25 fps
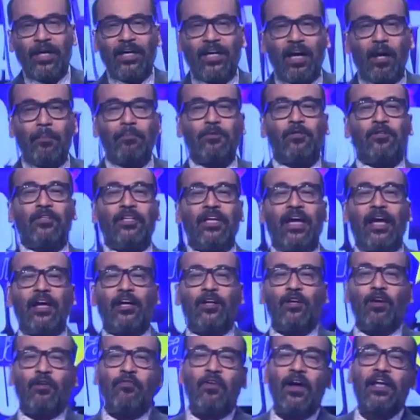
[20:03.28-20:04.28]
we come to the
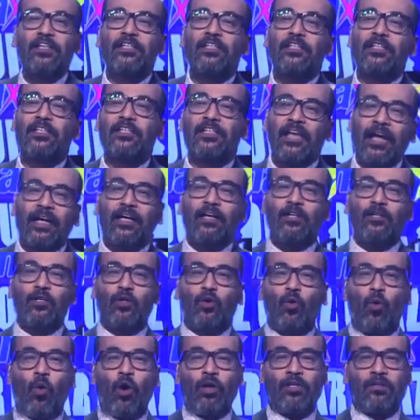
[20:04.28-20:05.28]
end of our
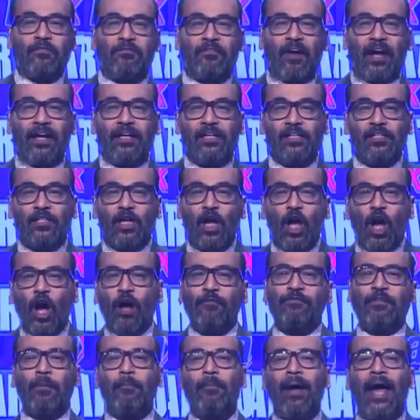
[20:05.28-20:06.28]
second quarterfinals
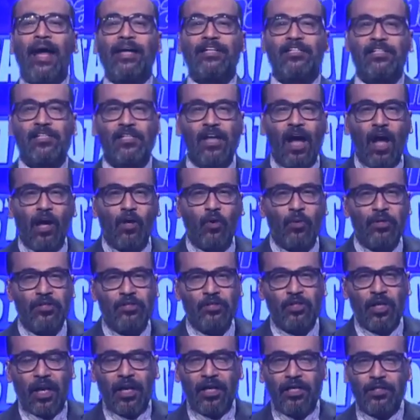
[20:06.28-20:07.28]
of the Max Star
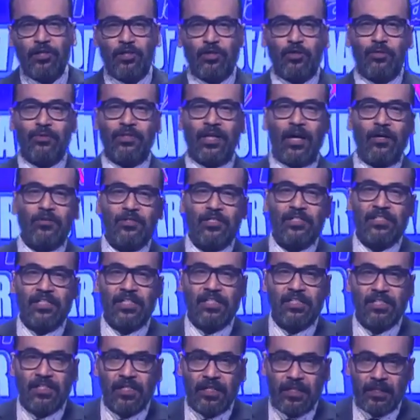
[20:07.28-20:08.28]
Quiz Challenge
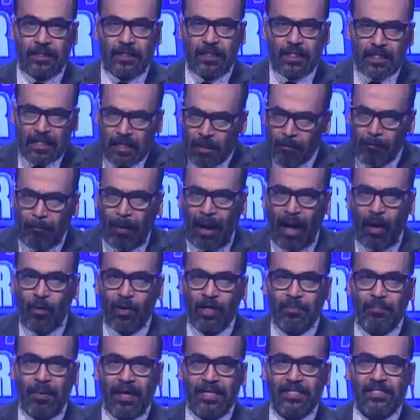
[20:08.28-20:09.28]
2016,
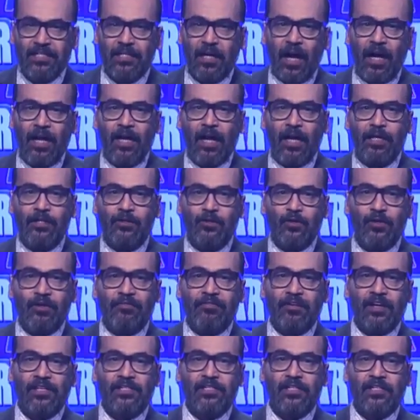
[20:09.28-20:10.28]
powered by Skyline
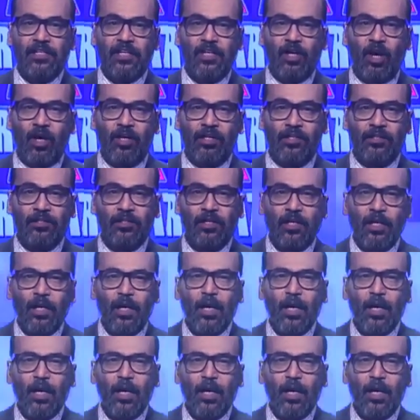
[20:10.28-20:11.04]
University College.